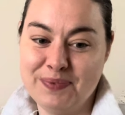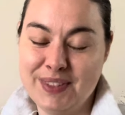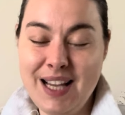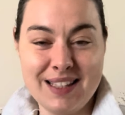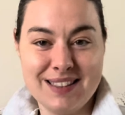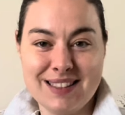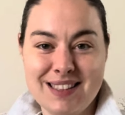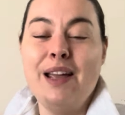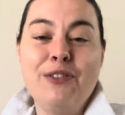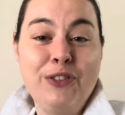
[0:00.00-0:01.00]
yes.
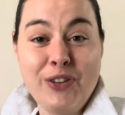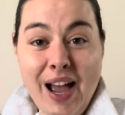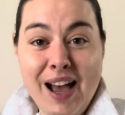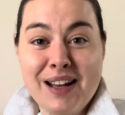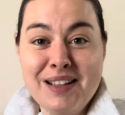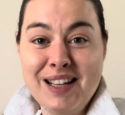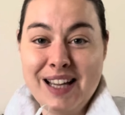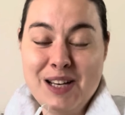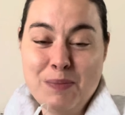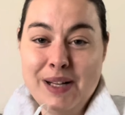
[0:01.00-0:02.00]
If you can,
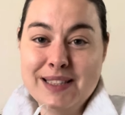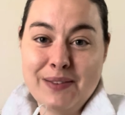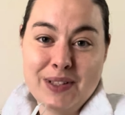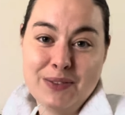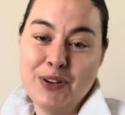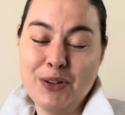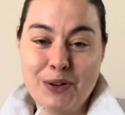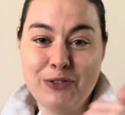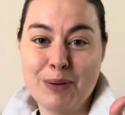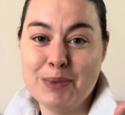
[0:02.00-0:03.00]
can you please give this video a
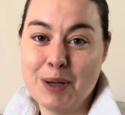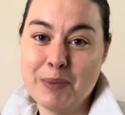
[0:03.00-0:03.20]
thumbs up?